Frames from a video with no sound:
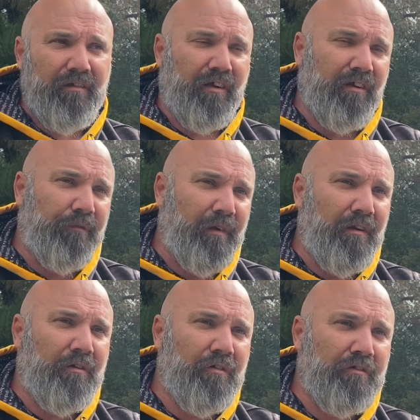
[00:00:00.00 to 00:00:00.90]
I got
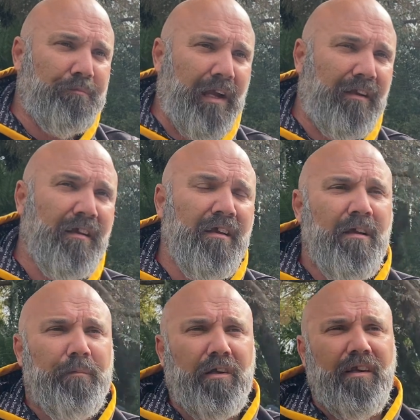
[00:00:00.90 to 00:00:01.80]
phone calls back,
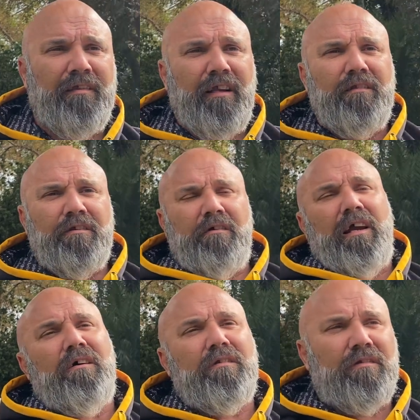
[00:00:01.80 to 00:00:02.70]
but I sent it to
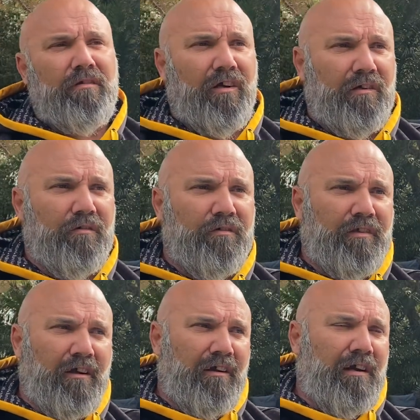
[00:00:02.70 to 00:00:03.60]
elders like
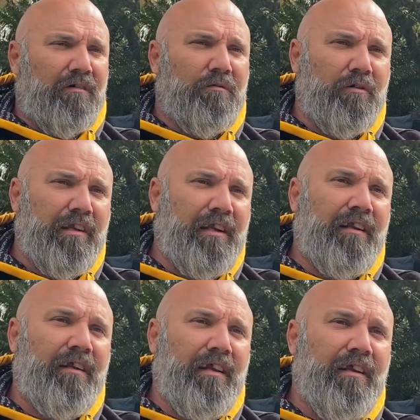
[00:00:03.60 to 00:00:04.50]
also Uncle Roy
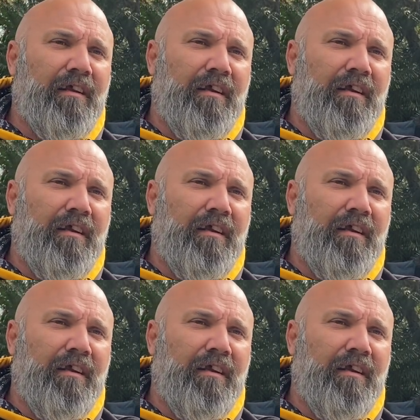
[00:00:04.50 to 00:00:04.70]
Kennedy,